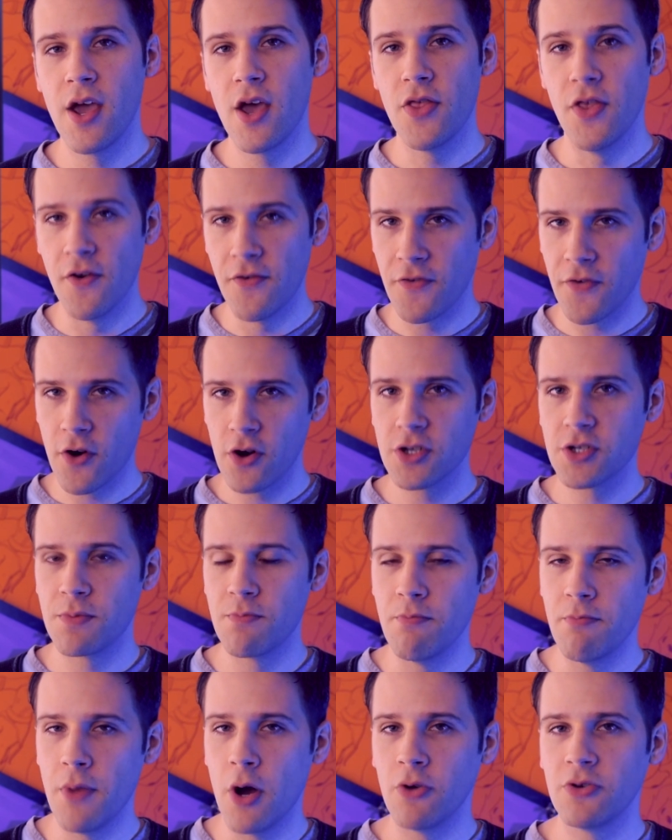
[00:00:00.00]
the first
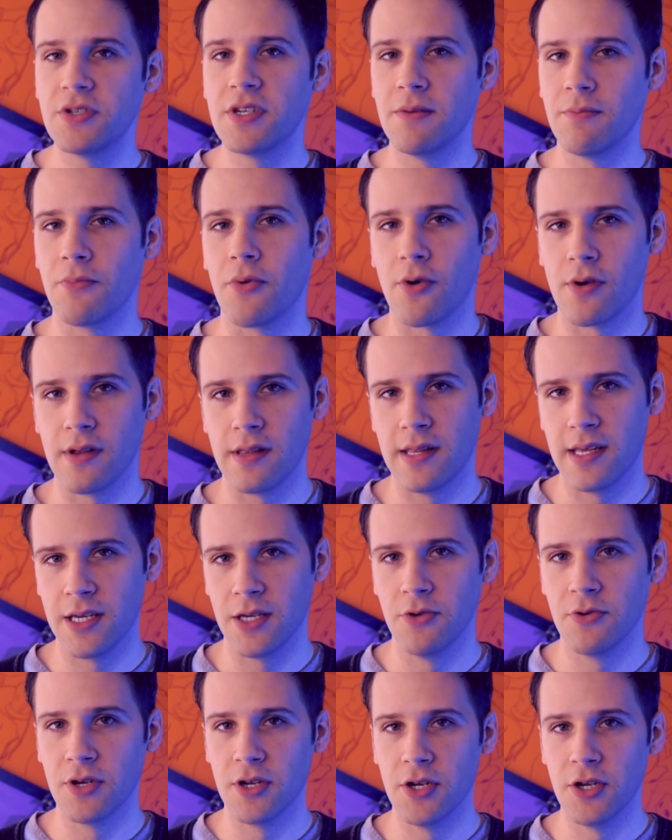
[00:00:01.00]
most important thing
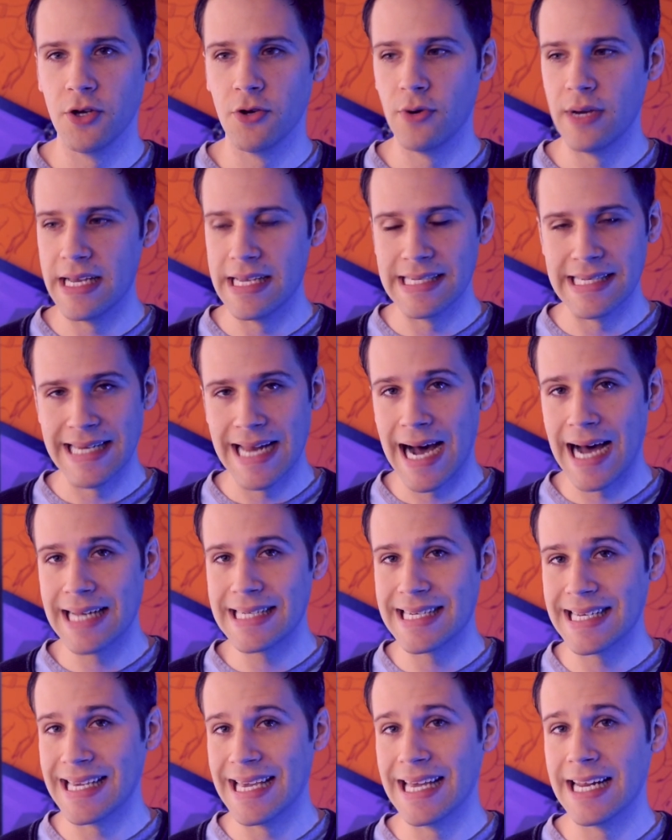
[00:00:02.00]
you can do is not
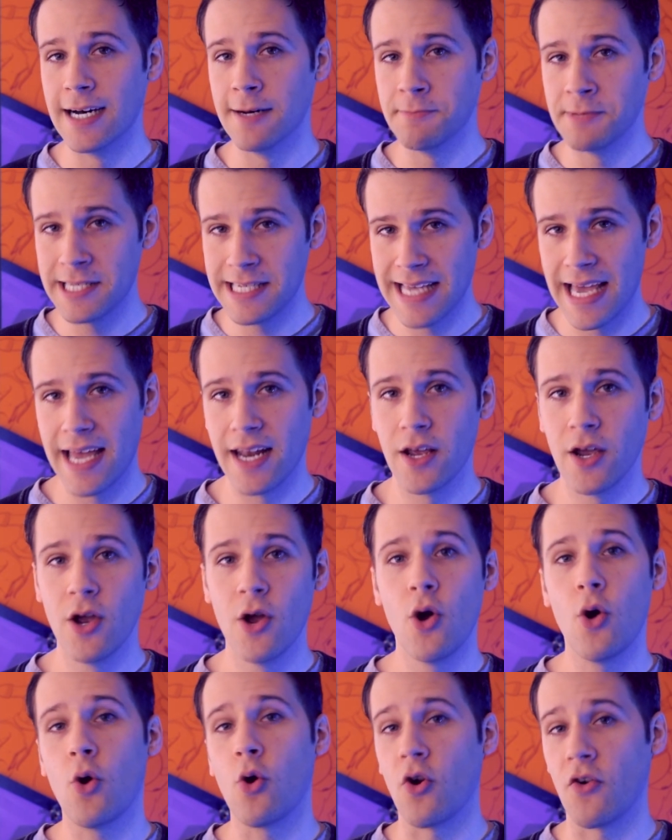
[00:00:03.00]
to get upset
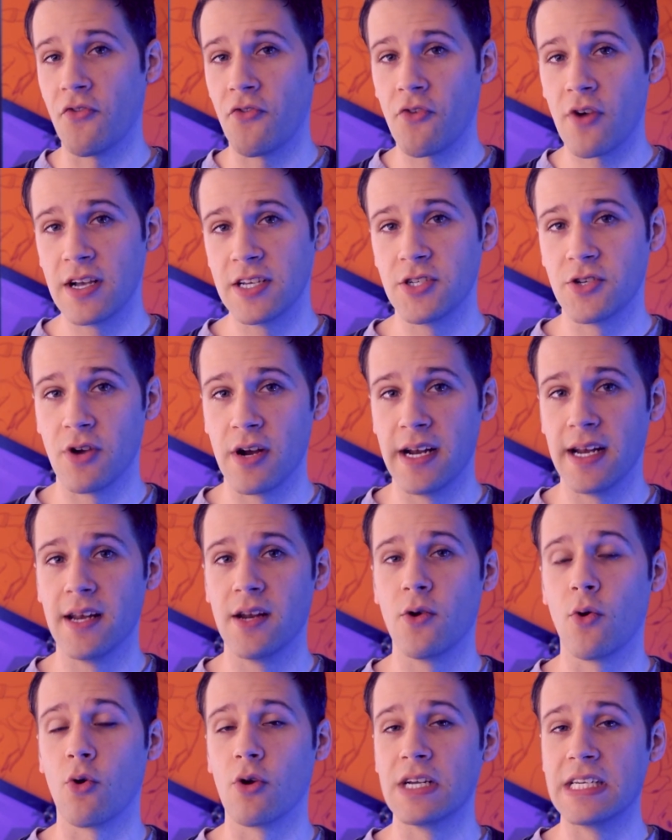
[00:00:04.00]
or frustrated
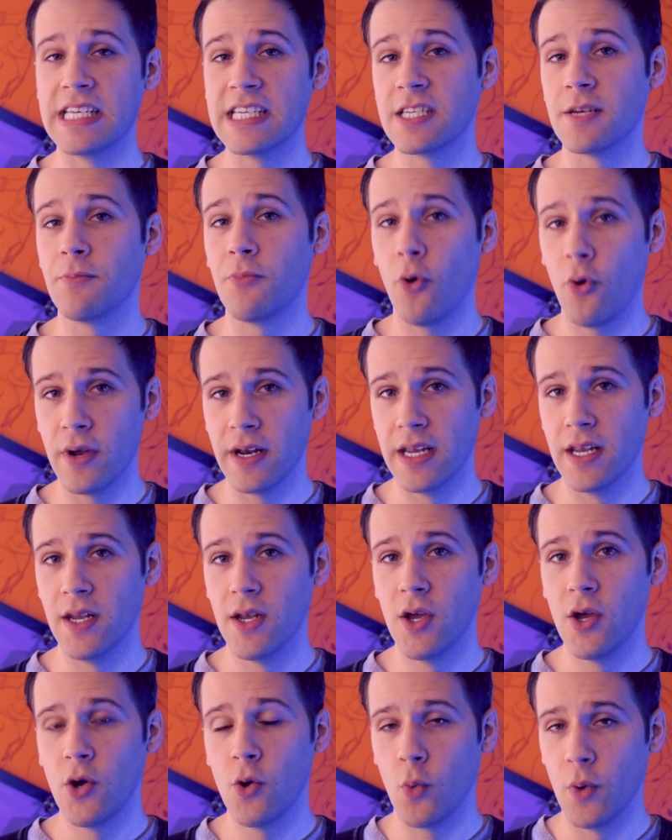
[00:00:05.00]
or disappointed
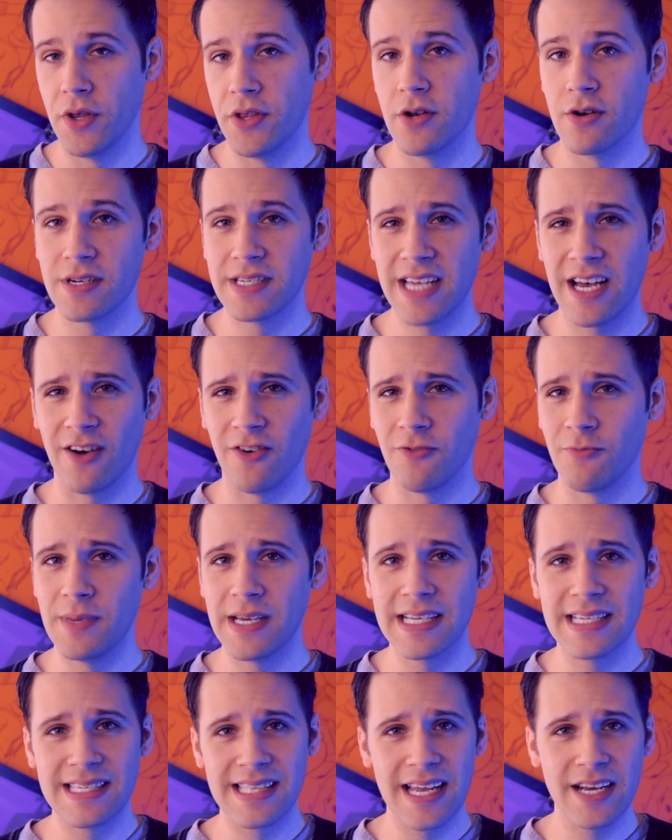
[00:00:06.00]
with yourself,
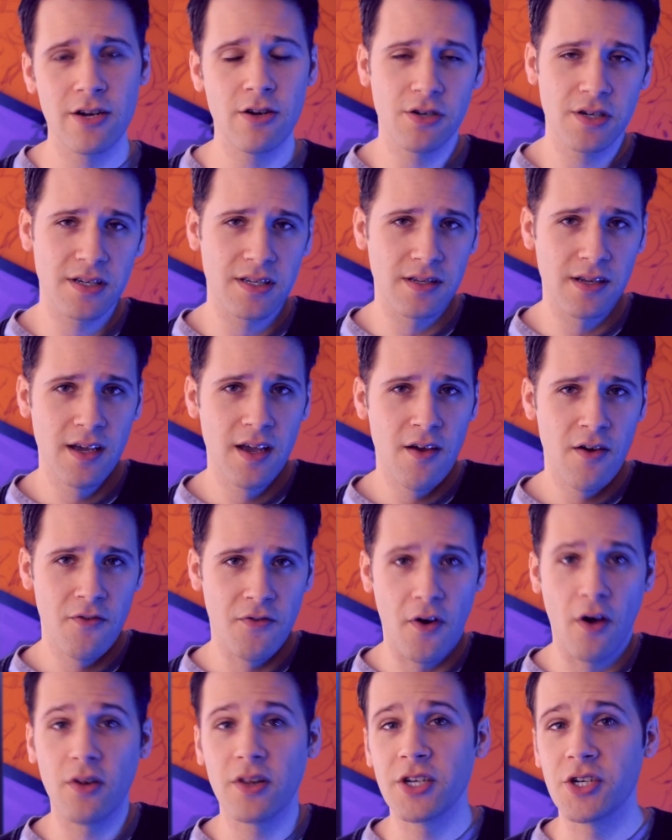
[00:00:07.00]
because then you're just
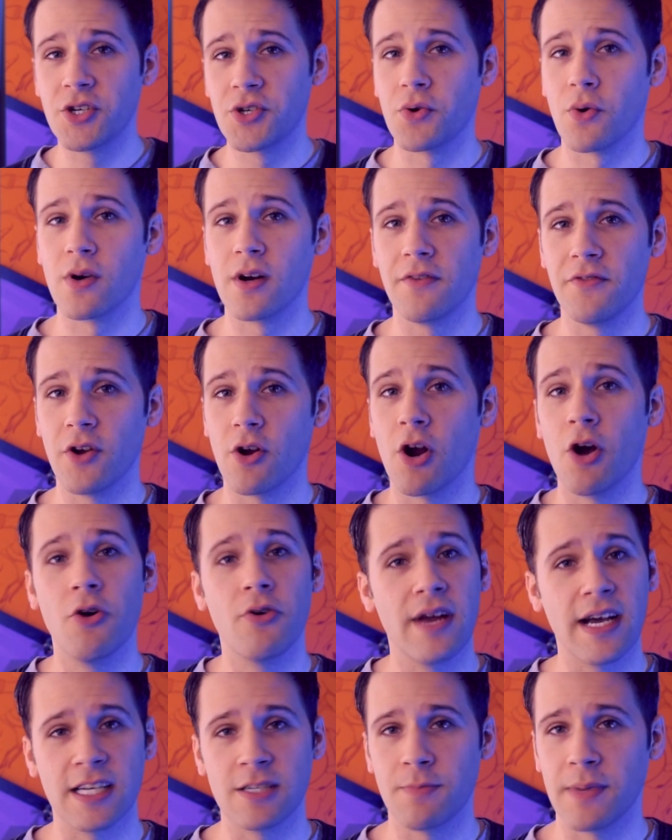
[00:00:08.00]
falling short of your own
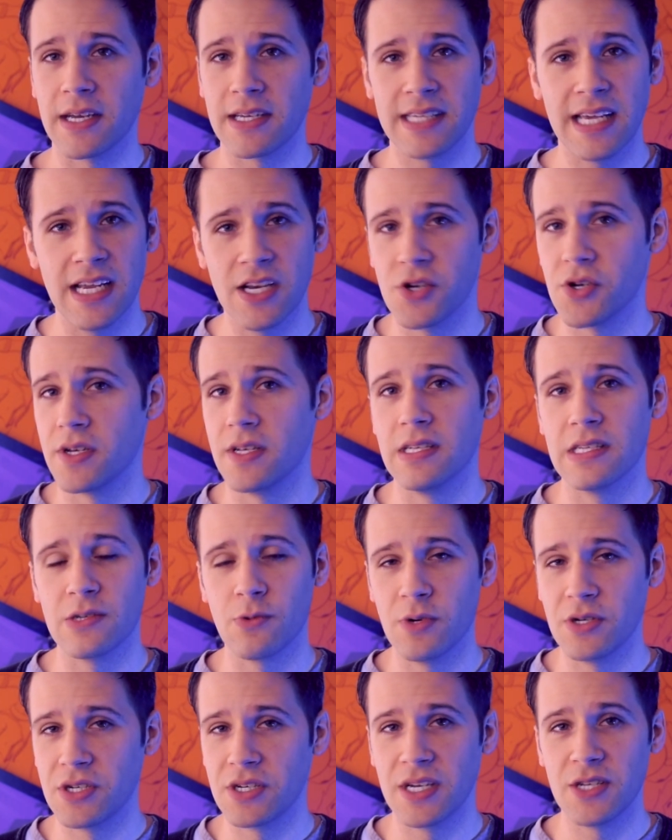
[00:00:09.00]
expectations,
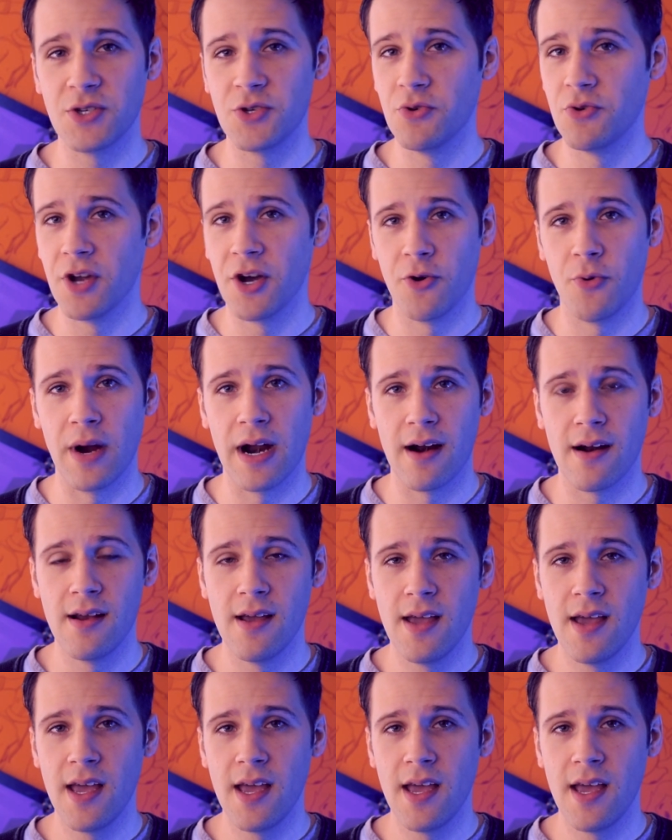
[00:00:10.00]
which gets you nowhere.